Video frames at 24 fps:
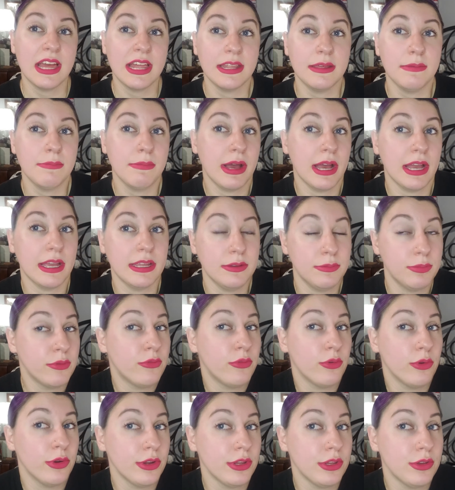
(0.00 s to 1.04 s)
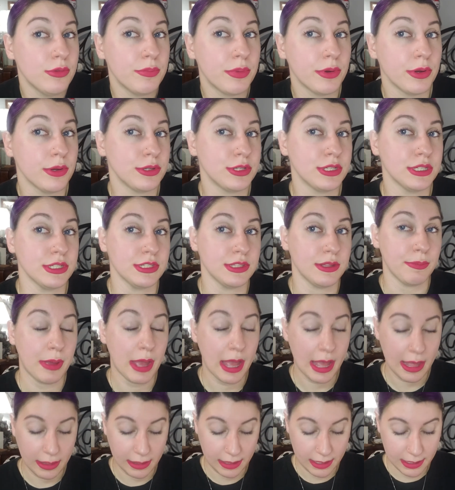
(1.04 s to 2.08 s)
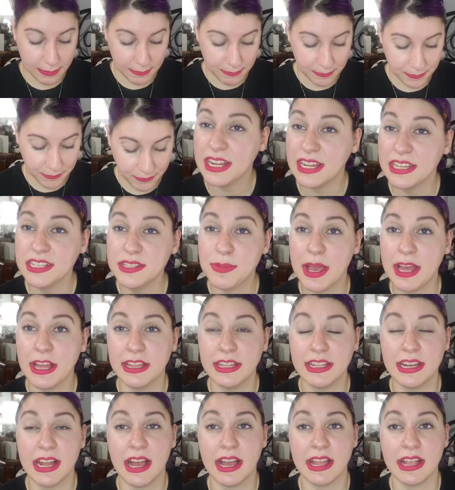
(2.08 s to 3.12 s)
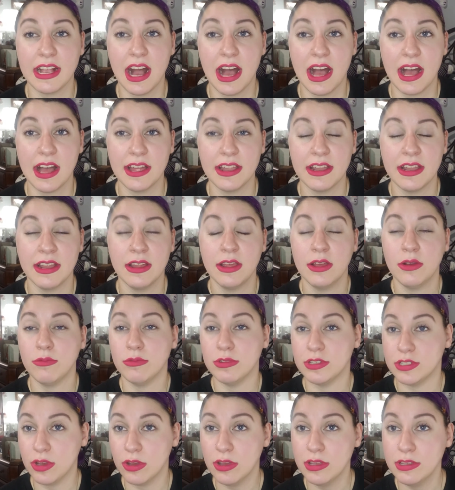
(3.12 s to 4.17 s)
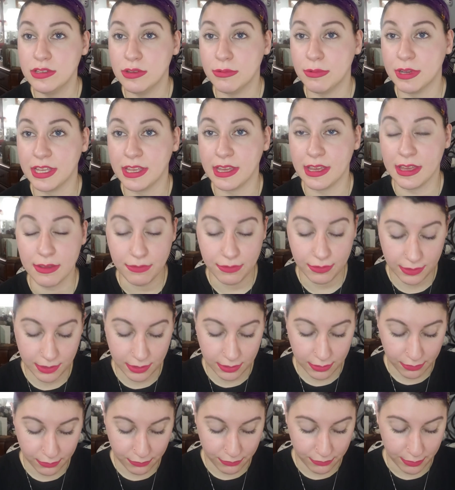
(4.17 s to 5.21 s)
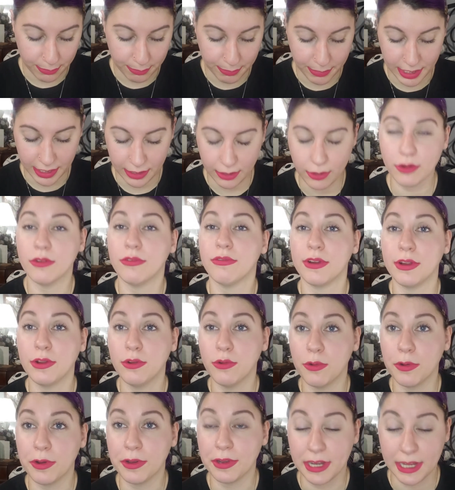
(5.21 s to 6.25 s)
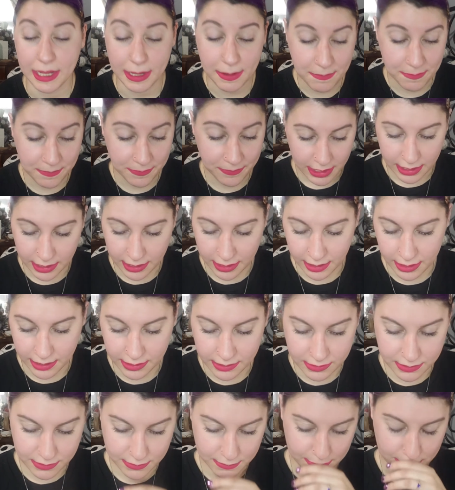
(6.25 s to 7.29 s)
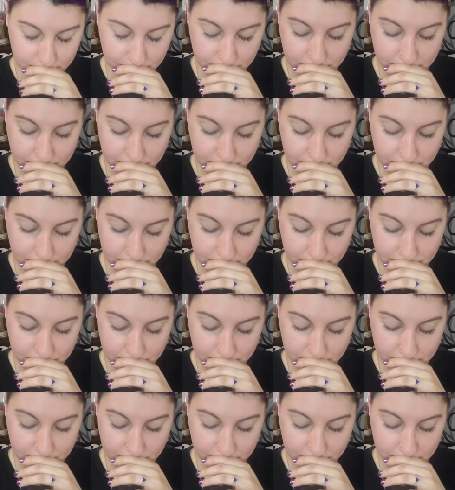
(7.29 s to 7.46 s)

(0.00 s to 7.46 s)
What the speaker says: that in mind before you purchase the palette. The next palette I got was also a gift from my girlfriend Courtney. It is